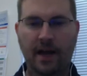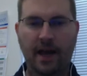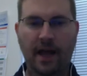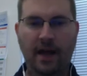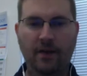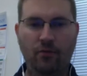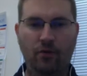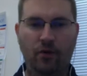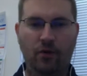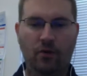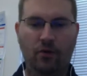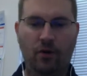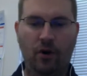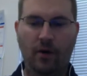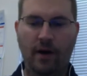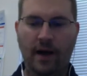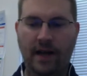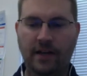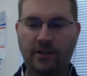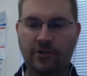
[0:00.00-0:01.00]
And we'll
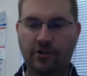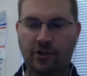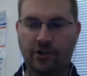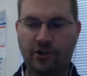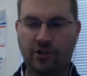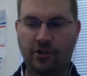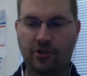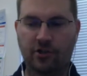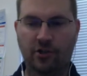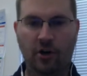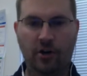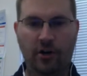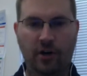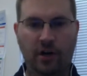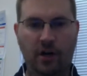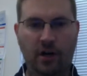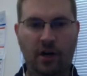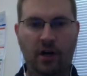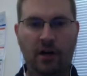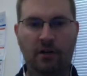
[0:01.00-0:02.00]
go ahead and just start
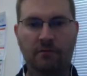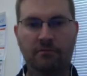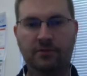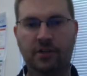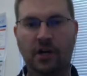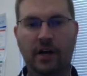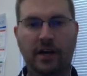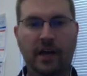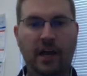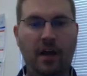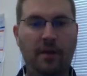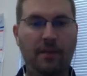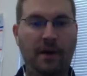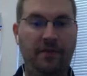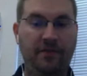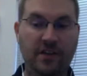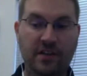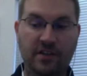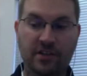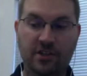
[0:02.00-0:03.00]
uh, talking
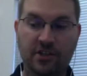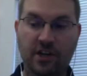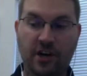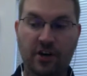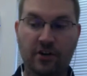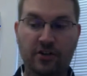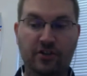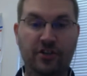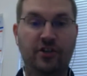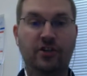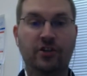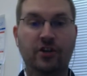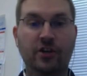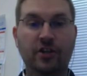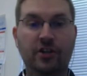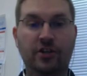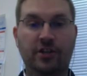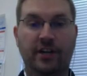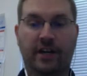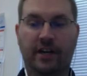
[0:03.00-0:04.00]
about the
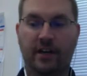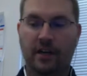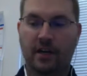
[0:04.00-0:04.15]
serotonergic